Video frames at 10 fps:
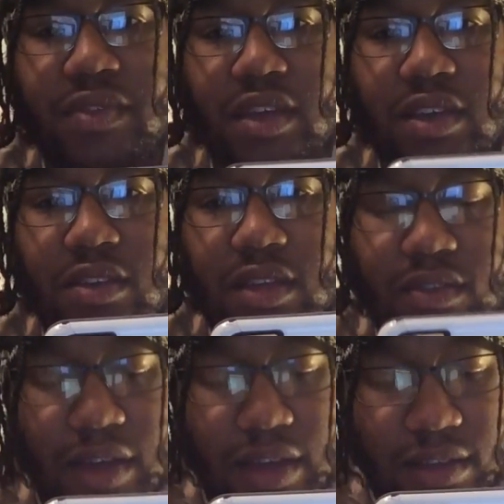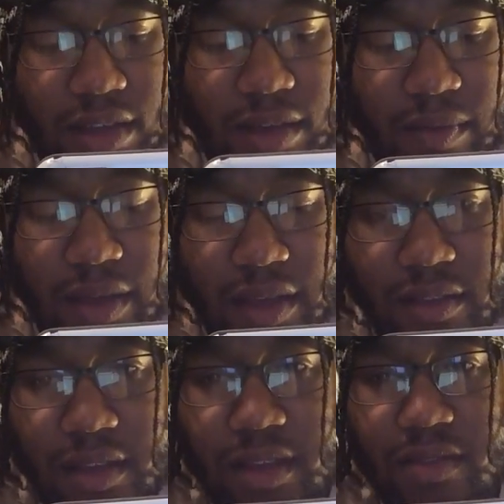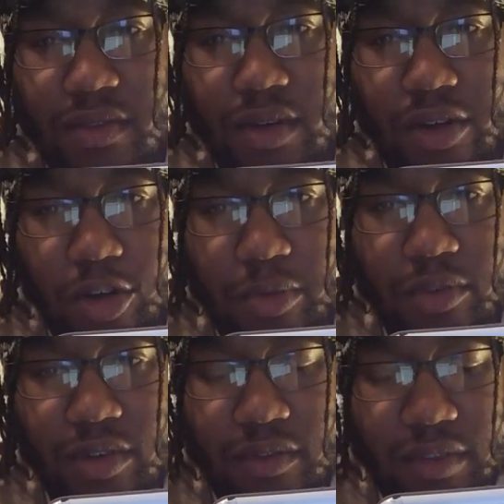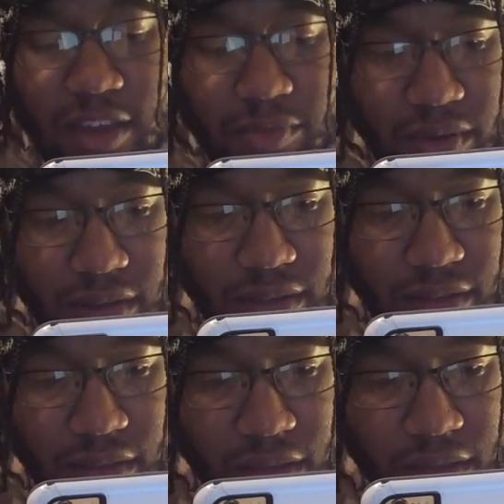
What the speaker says: And that's why I said, man, he's the harbinger of death, because